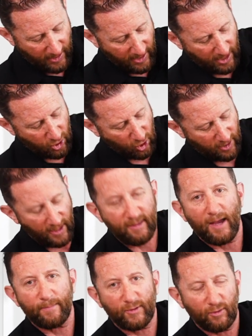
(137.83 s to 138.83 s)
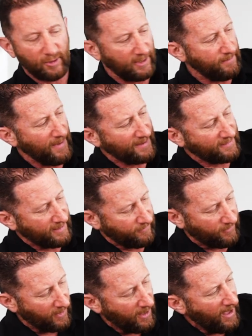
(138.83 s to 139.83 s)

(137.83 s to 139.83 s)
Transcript: Each is absolutely massive.